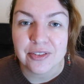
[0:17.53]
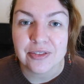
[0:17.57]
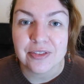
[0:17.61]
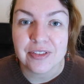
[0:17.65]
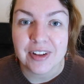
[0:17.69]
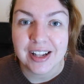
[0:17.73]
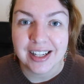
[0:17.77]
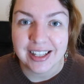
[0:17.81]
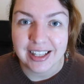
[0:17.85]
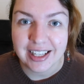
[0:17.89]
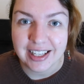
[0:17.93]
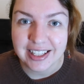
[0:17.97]

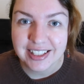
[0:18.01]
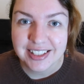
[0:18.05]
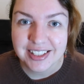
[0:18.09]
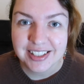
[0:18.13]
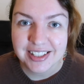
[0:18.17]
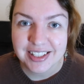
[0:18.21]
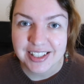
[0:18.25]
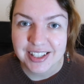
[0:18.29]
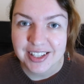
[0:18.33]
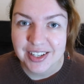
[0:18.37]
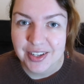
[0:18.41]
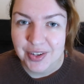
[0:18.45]

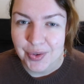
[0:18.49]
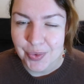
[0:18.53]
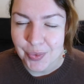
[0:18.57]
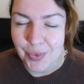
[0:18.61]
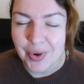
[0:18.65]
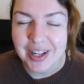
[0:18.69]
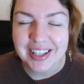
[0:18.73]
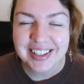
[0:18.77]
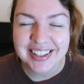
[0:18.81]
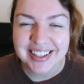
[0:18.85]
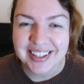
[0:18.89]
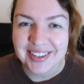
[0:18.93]
Finland.
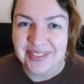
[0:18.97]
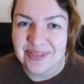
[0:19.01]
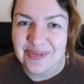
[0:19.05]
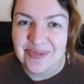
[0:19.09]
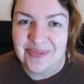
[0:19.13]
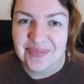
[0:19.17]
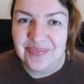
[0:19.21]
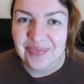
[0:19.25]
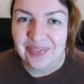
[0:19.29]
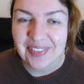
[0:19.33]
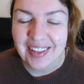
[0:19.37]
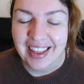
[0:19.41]

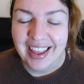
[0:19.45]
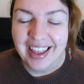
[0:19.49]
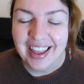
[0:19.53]
Welcome.